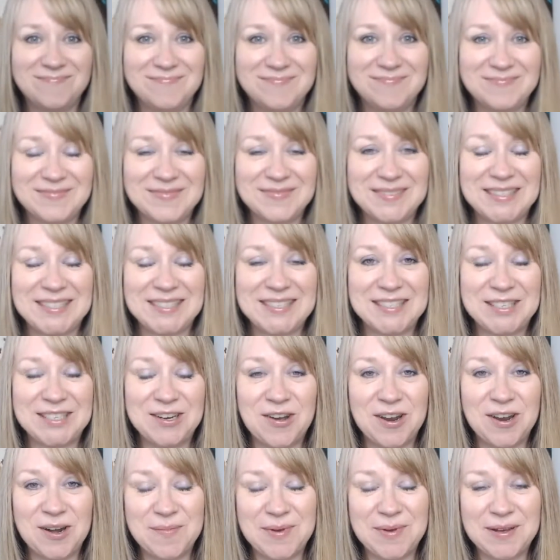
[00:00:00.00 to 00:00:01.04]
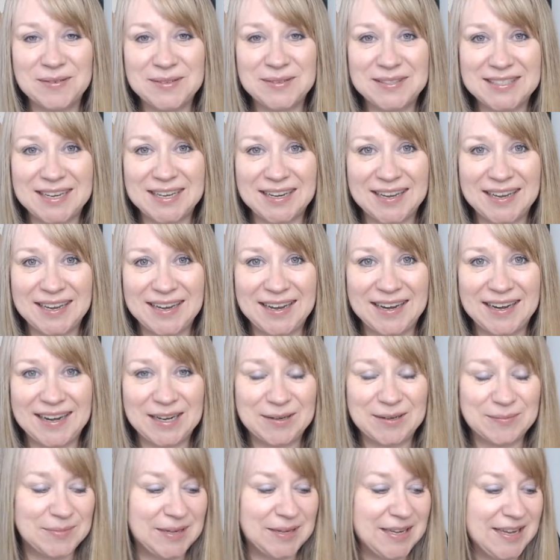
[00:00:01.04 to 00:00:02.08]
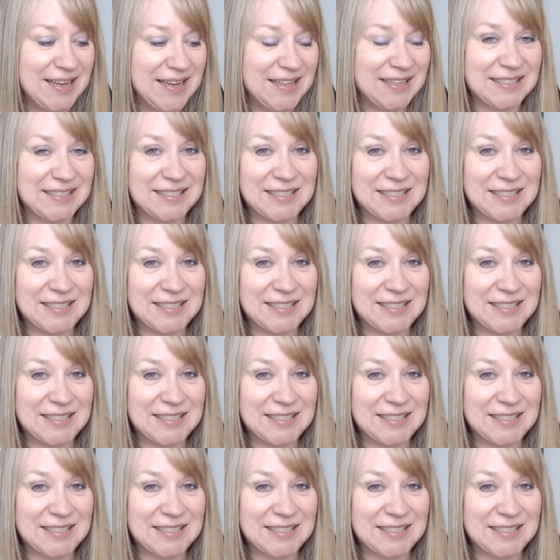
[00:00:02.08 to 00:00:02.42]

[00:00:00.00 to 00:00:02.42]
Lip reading: this is not about sucking it up. This